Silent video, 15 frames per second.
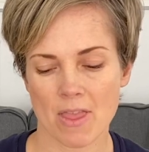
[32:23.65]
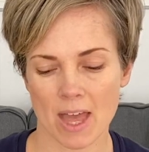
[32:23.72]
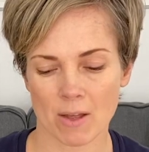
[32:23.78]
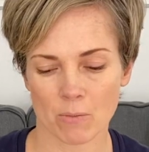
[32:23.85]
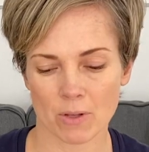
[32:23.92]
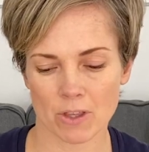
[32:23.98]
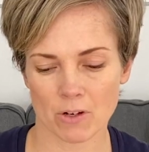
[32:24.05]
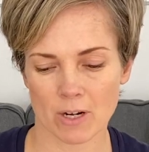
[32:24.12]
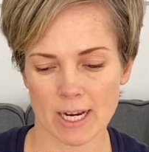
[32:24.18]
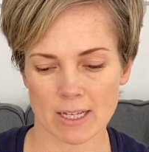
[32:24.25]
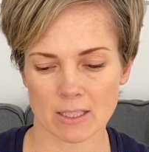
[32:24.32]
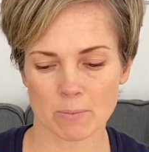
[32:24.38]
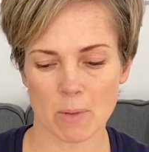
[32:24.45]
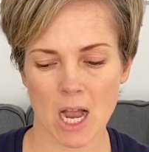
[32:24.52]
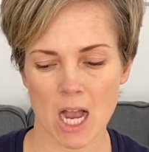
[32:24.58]
then with your
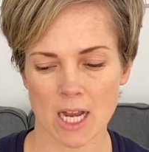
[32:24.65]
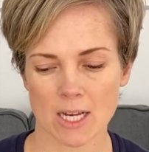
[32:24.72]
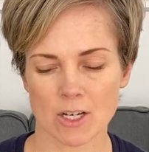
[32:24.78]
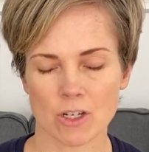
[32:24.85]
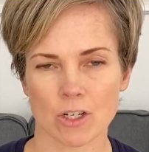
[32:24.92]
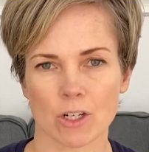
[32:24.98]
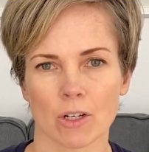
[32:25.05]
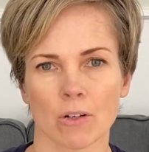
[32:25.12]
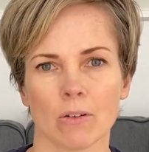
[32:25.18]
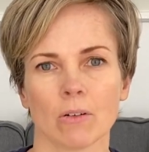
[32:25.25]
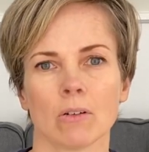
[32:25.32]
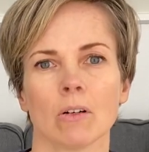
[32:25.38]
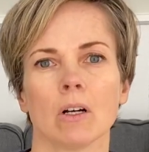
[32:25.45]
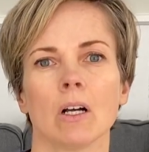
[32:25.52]
hands behind you,